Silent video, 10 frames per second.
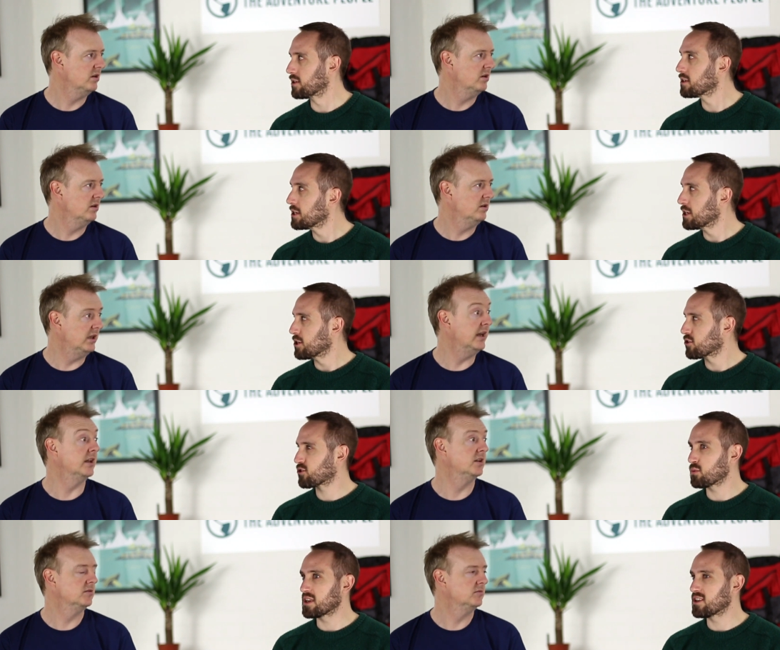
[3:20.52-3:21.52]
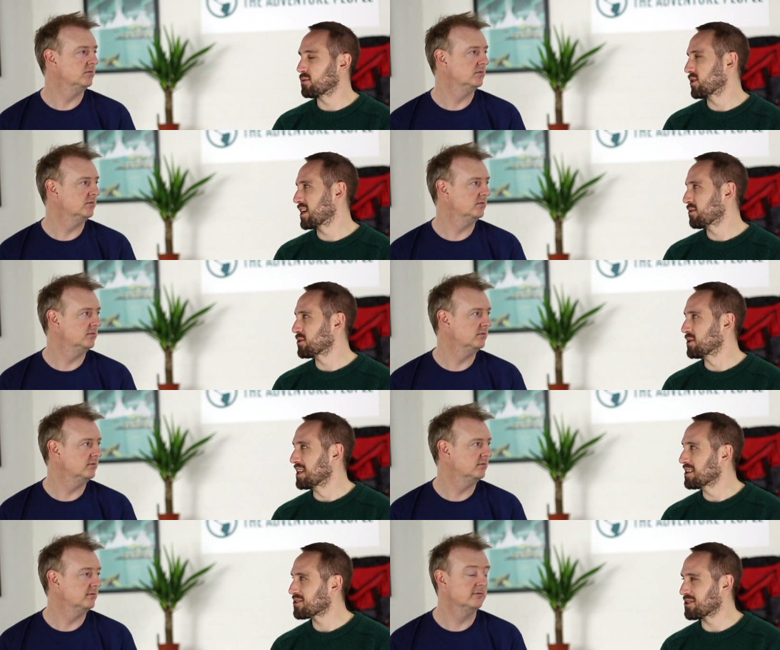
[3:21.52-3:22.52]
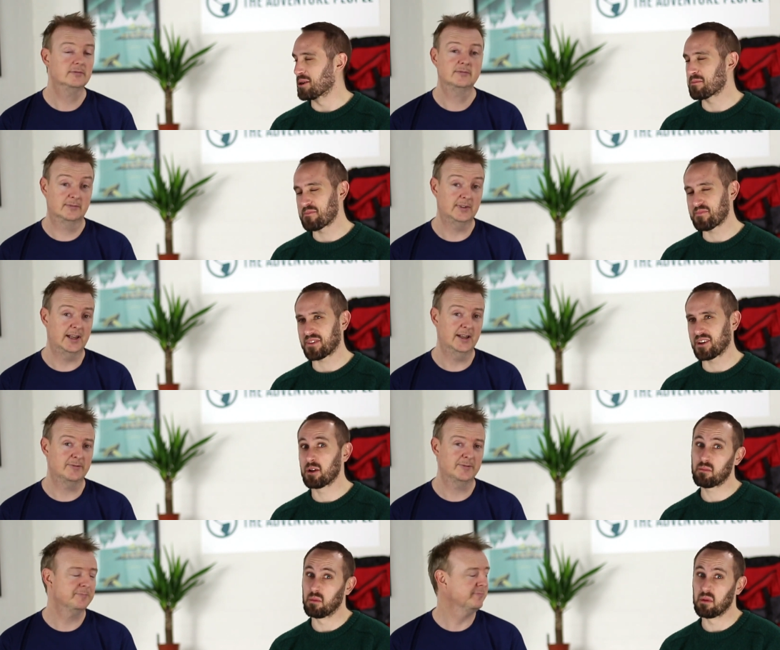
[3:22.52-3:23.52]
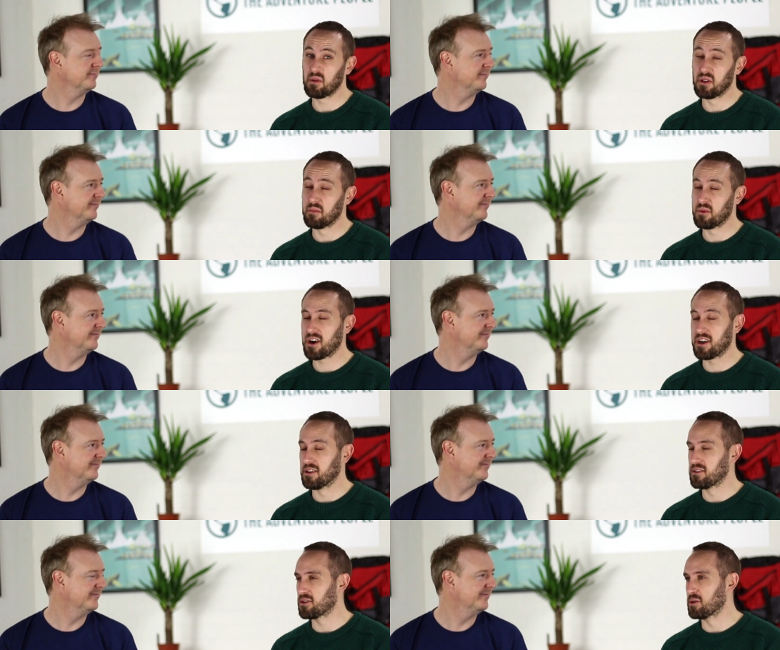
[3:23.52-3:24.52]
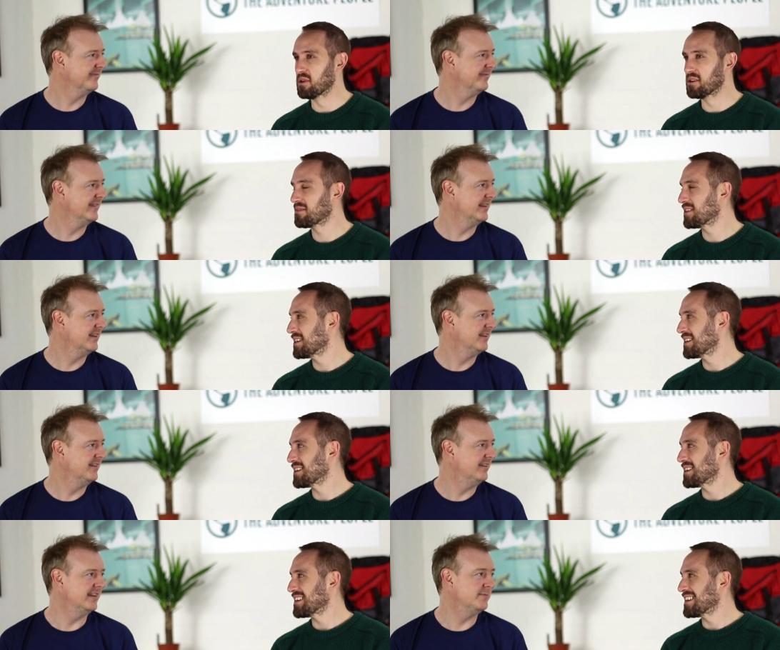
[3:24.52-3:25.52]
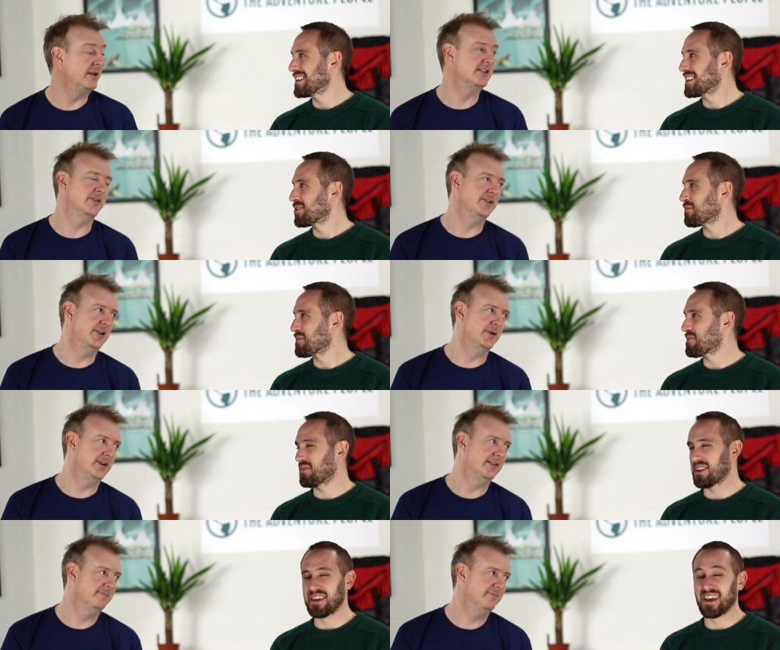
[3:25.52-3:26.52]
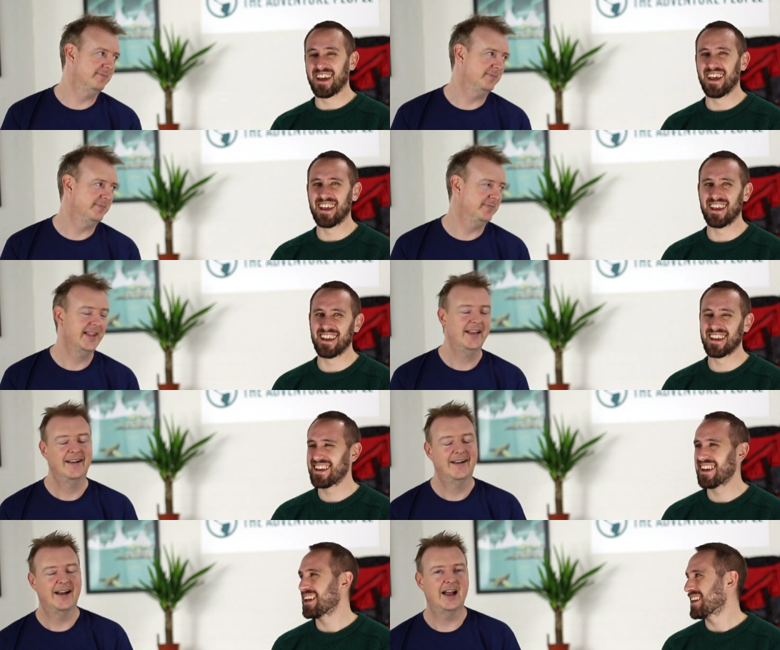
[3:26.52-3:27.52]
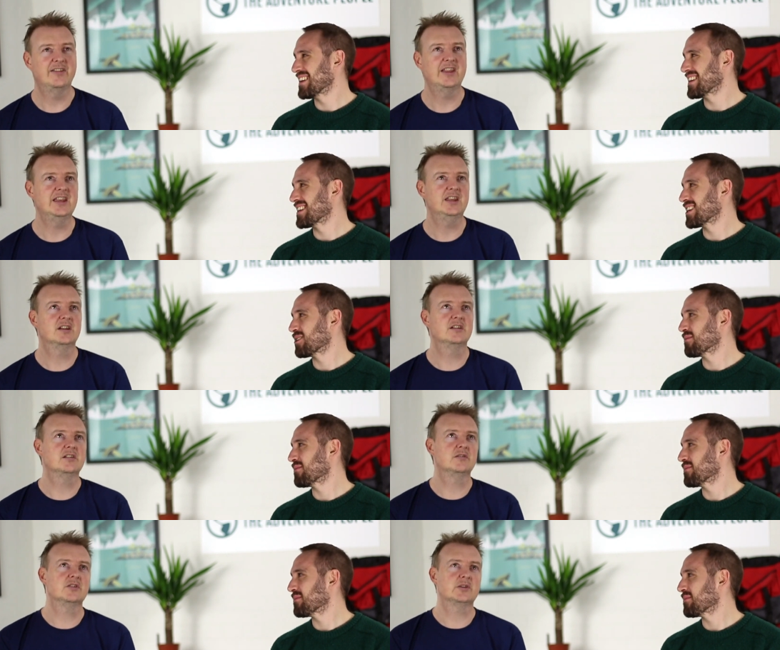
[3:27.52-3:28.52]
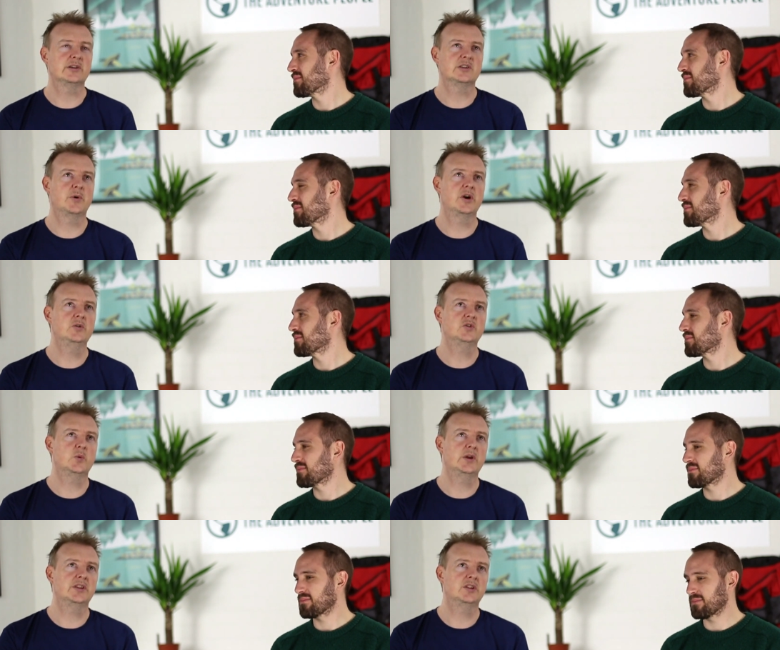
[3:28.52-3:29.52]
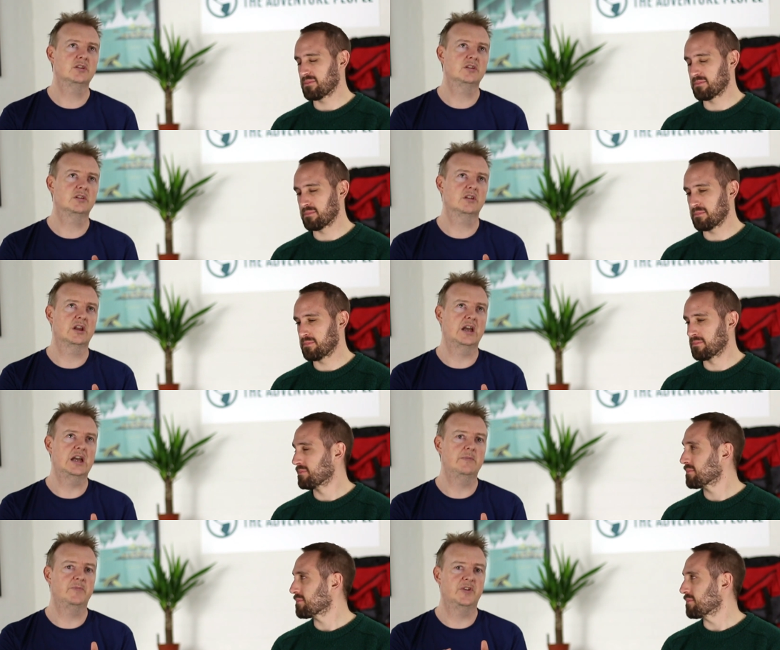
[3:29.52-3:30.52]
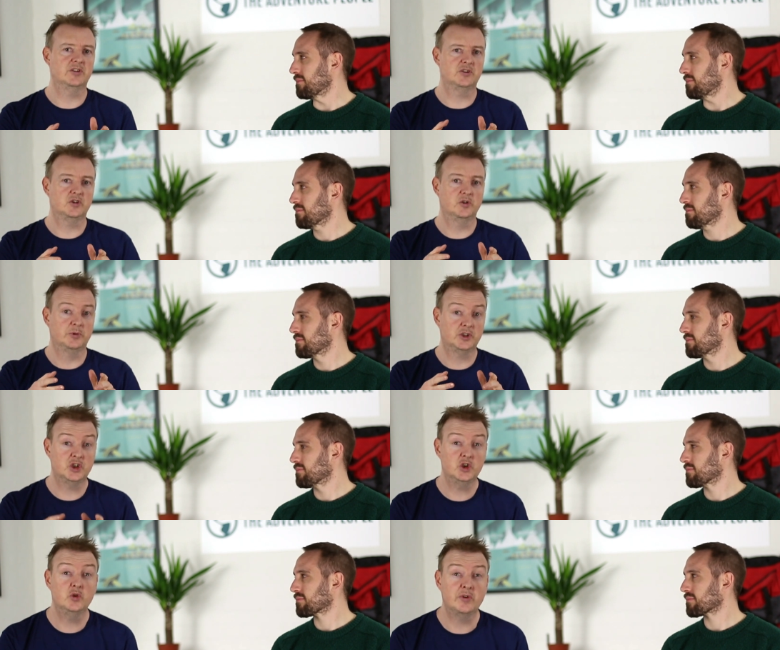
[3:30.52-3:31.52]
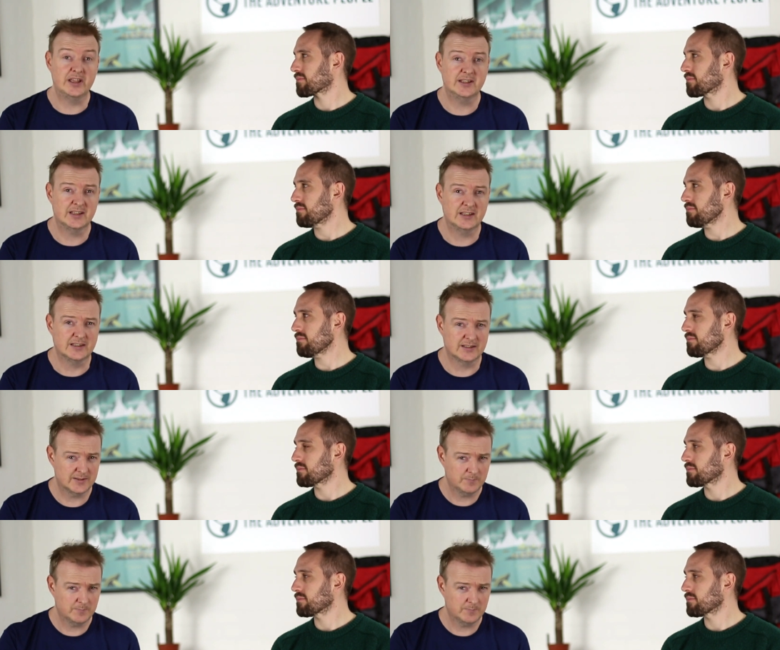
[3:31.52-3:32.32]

Speaker 1: ever yeah. sweated one out doing that. So uh-huh. I'd probably put them higher than two. But yeah, it depends on the yoga.
Speaker 2: Yeah. And the so I suppose with um, number two ratings,